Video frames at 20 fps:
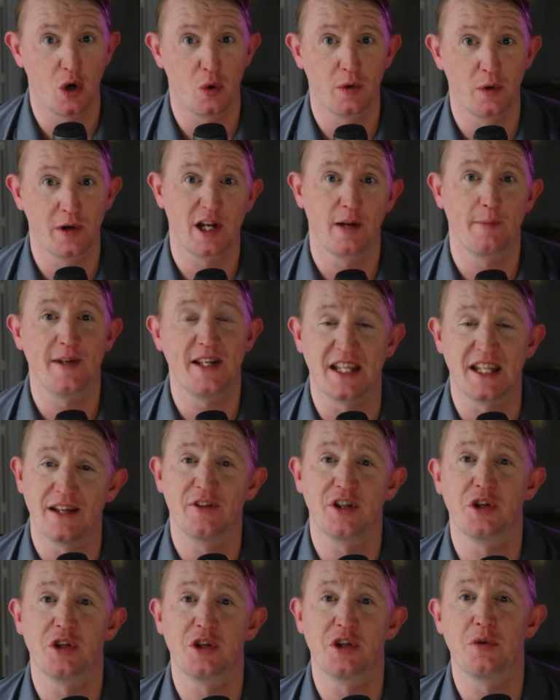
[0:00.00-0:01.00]
we're going to be
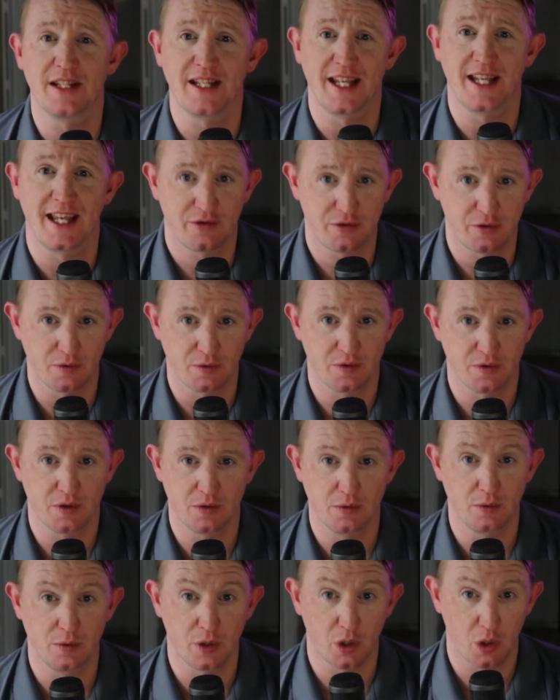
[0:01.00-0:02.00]
giving you the answer
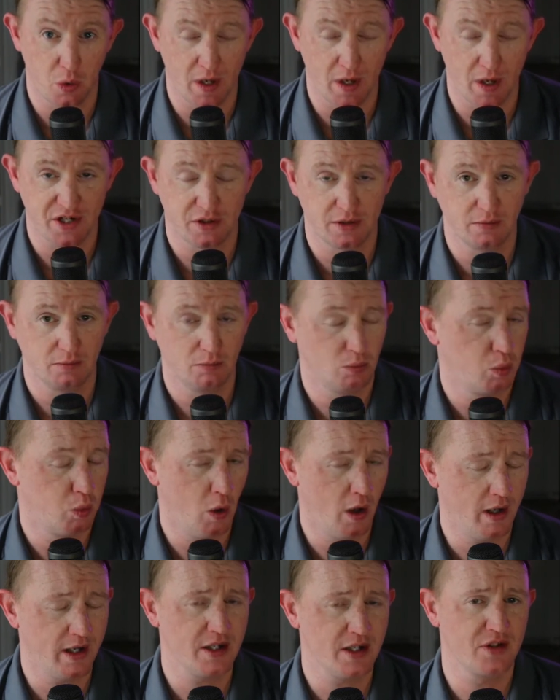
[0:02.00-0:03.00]
to the question,
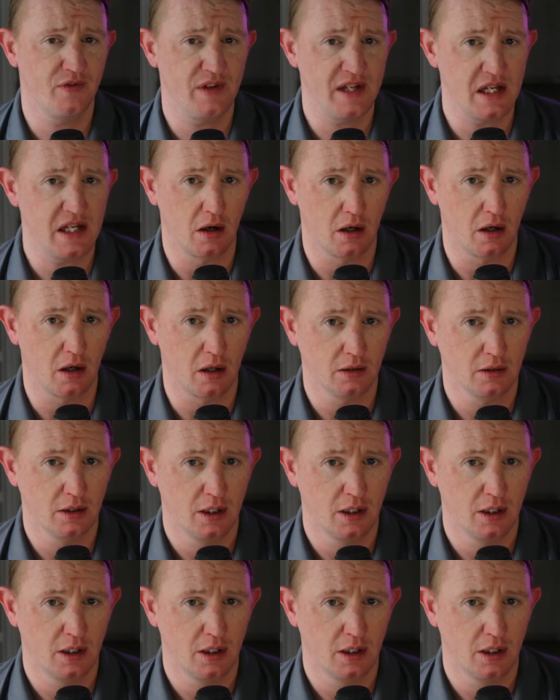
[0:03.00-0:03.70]
what is VR?